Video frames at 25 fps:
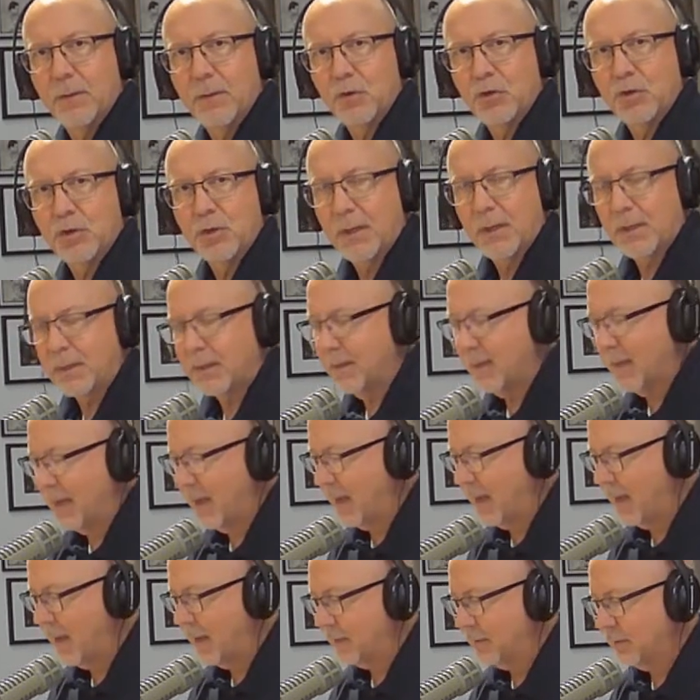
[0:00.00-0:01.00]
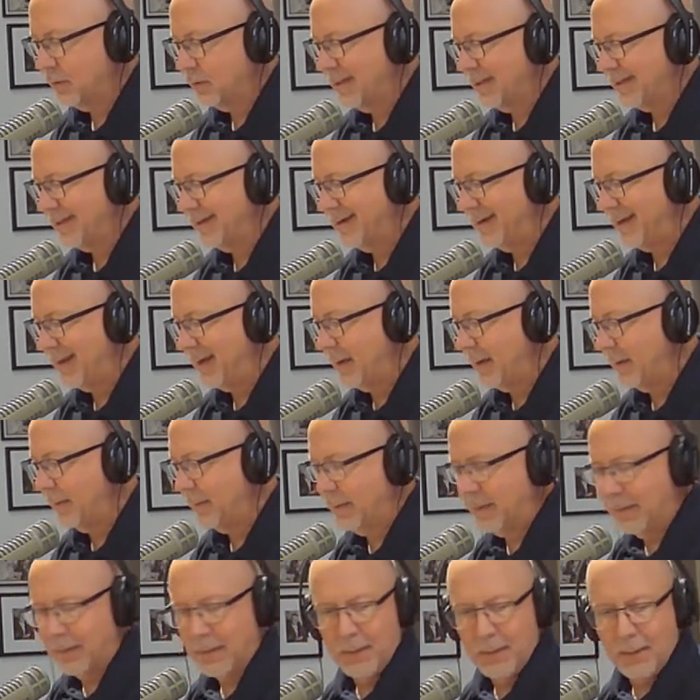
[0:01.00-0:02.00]
Check it out. Check it out.
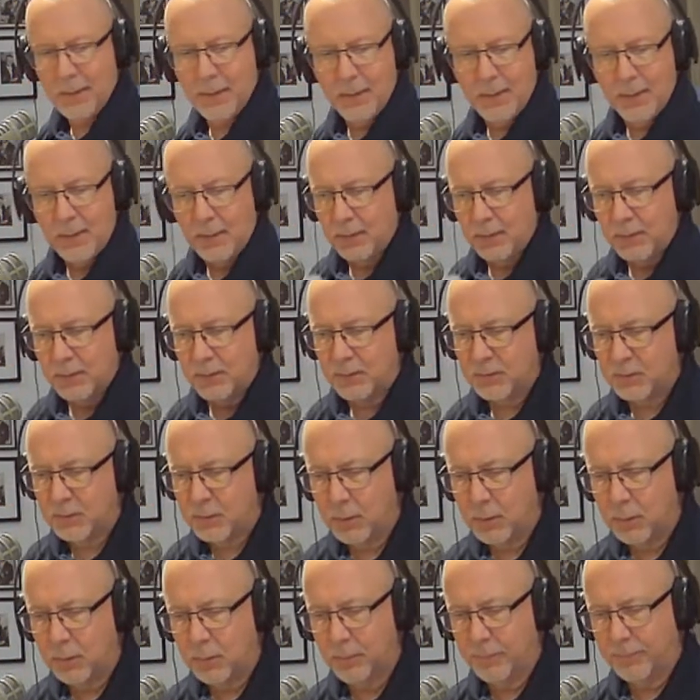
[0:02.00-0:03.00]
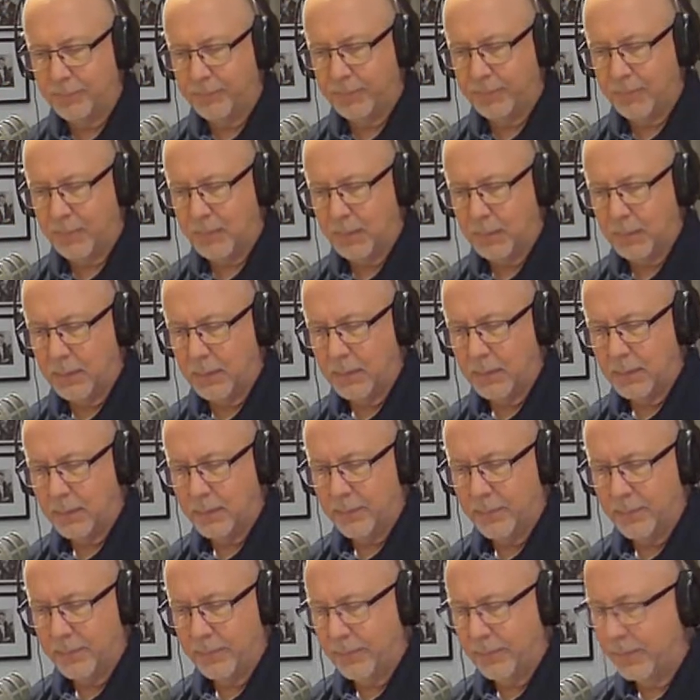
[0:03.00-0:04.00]
So
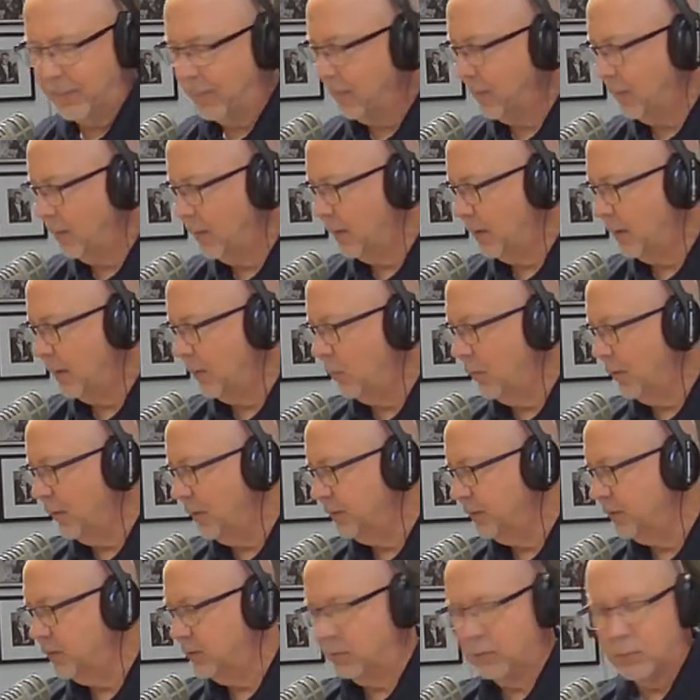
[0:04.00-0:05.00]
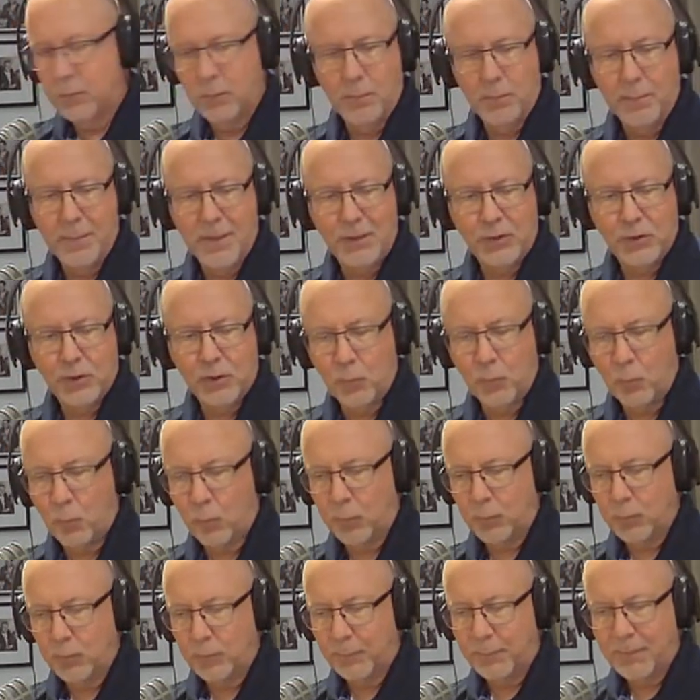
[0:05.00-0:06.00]
I wanted to mention
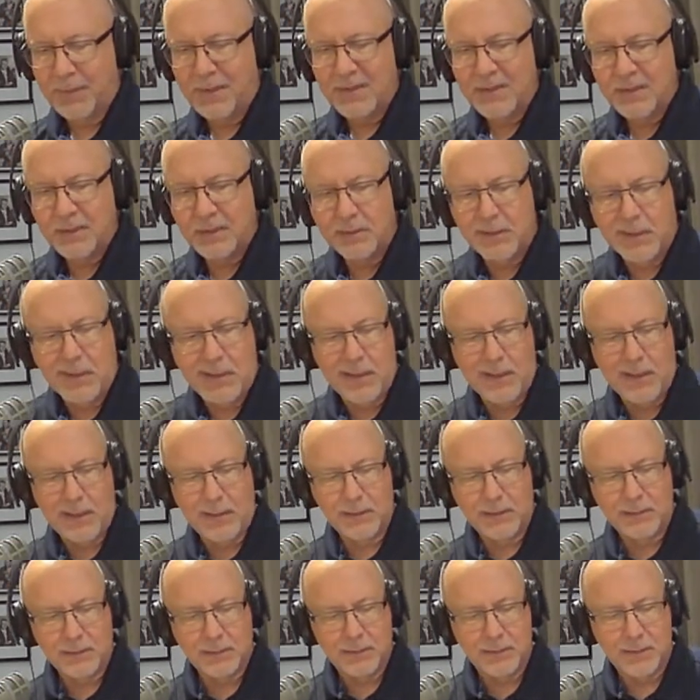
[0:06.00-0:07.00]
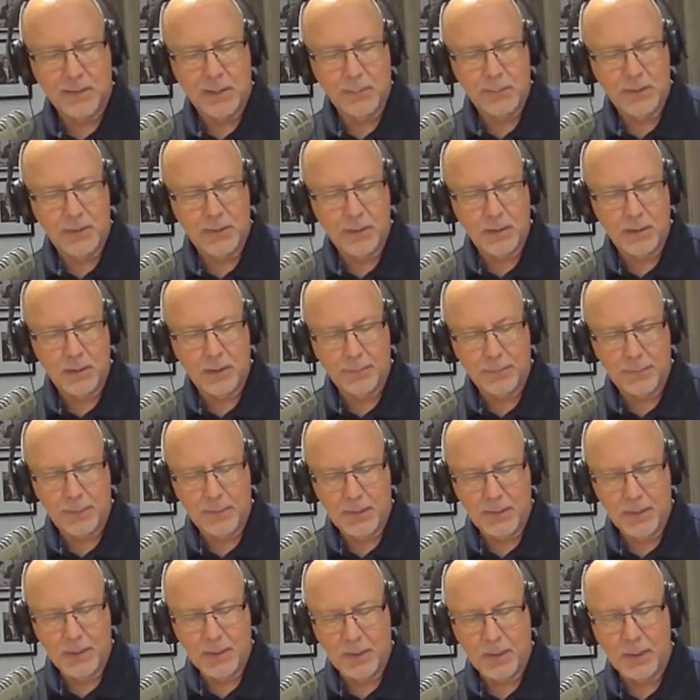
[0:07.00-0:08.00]
World Peace Day is coming up,
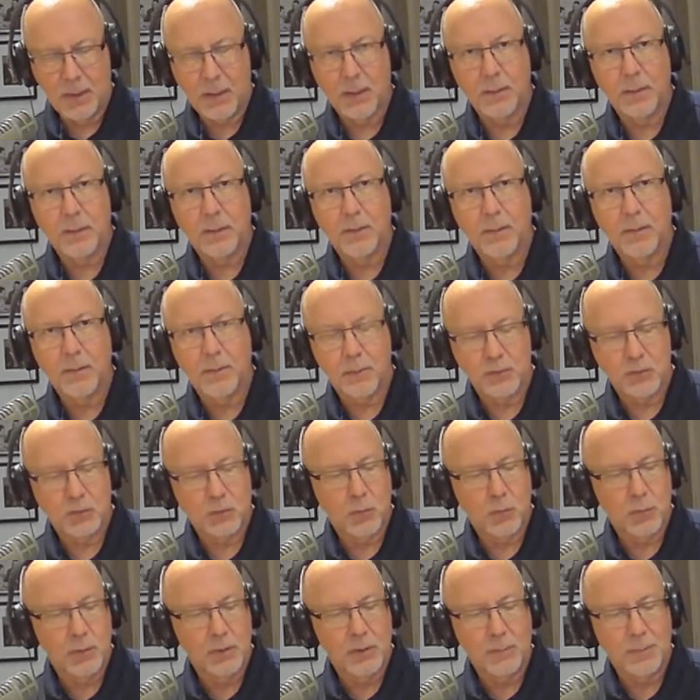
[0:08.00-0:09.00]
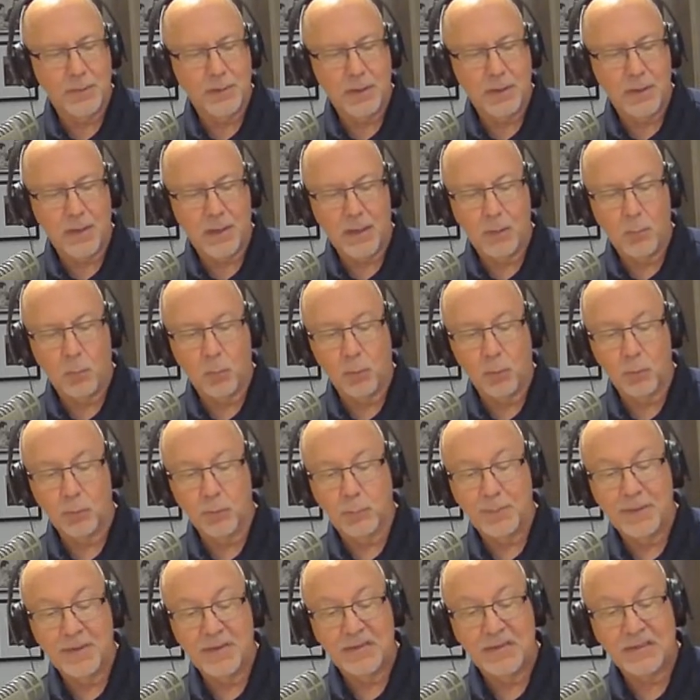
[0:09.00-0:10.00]
and there's going to be a
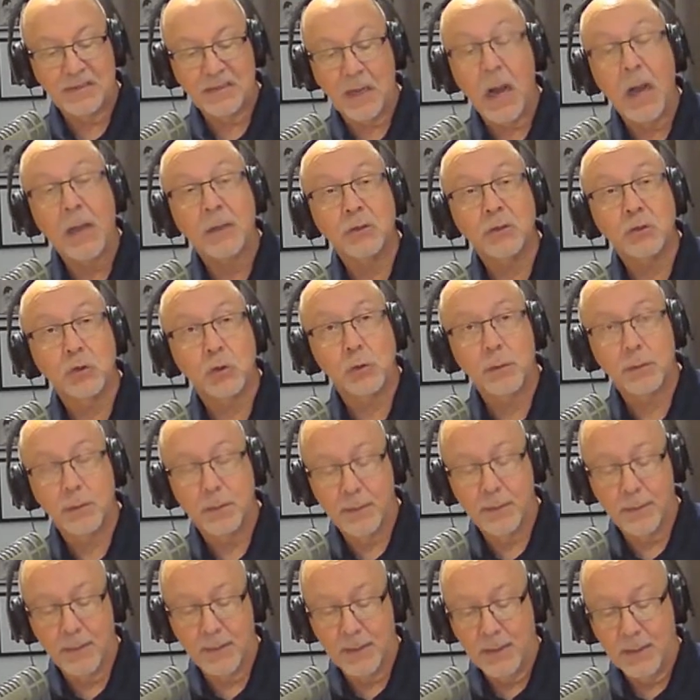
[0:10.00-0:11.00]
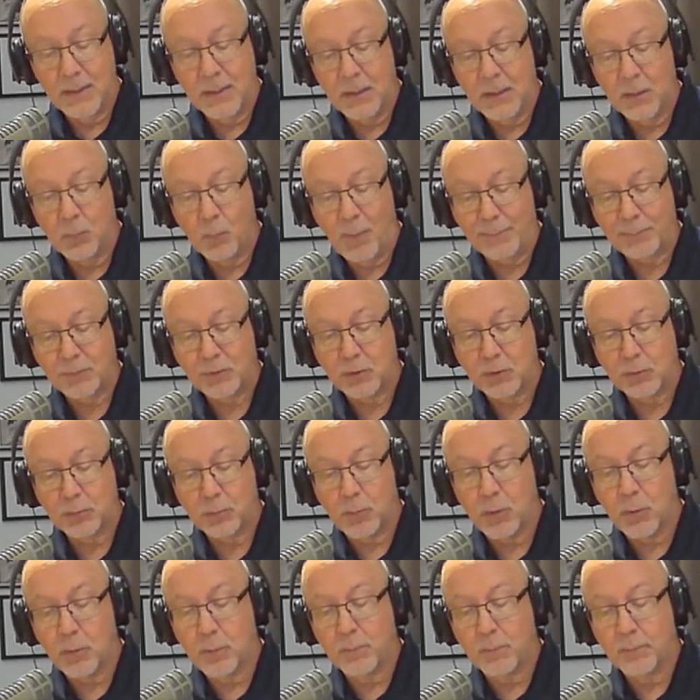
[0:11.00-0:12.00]
World Peace concert in Webster
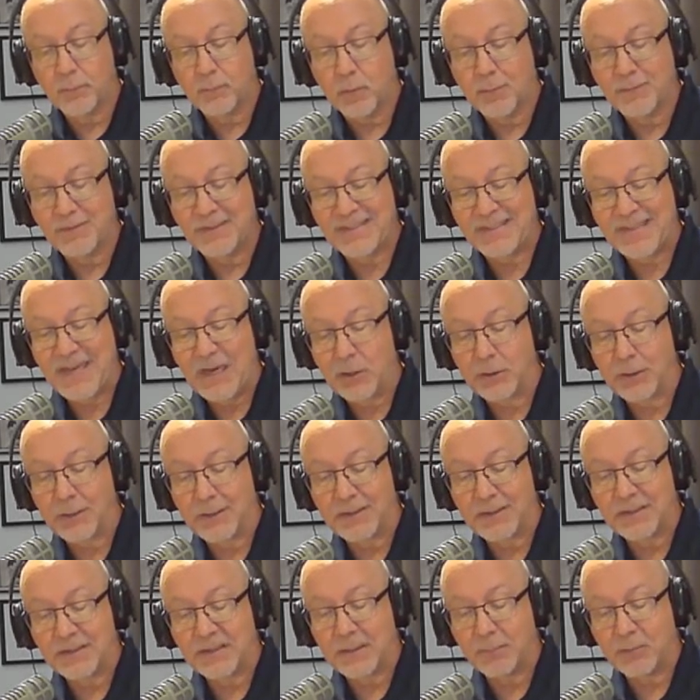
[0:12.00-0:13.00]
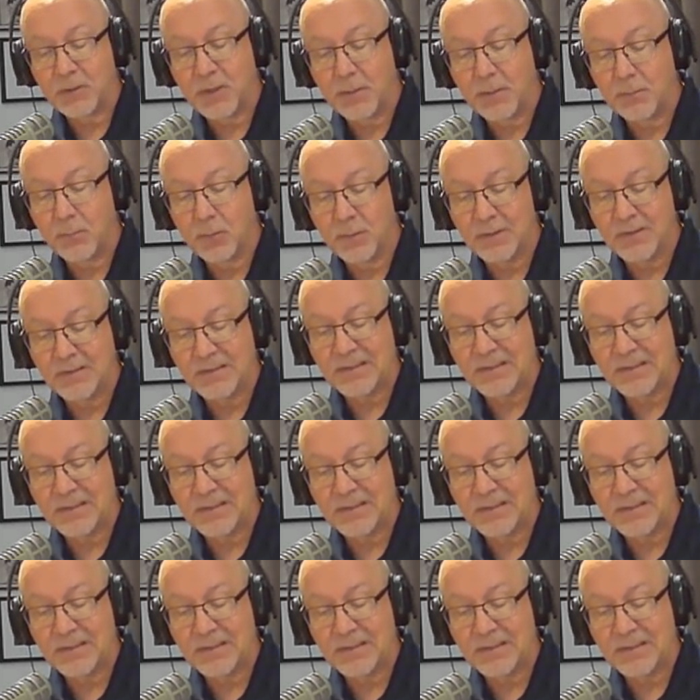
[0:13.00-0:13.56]
Groves on Saturday, September the